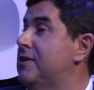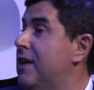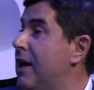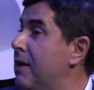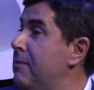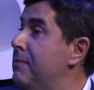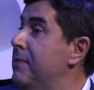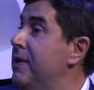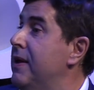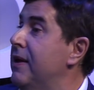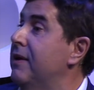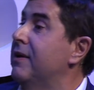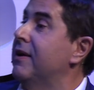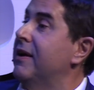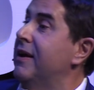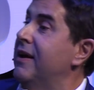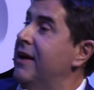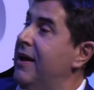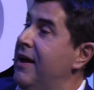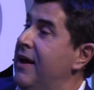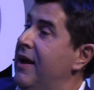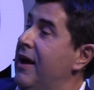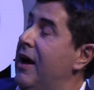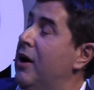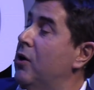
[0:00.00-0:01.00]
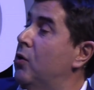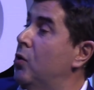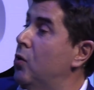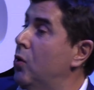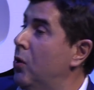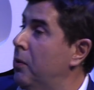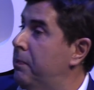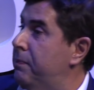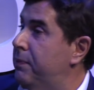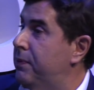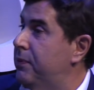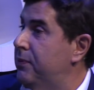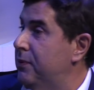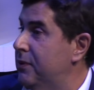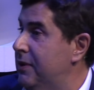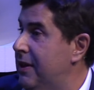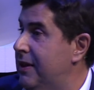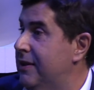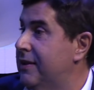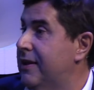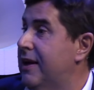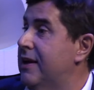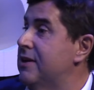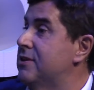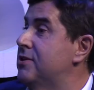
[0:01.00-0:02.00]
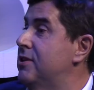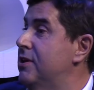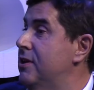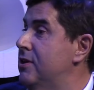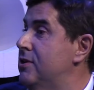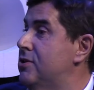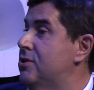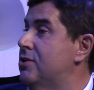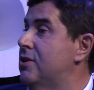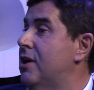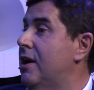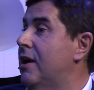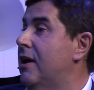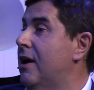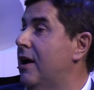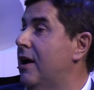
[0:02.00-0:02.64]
Tell me a group that has this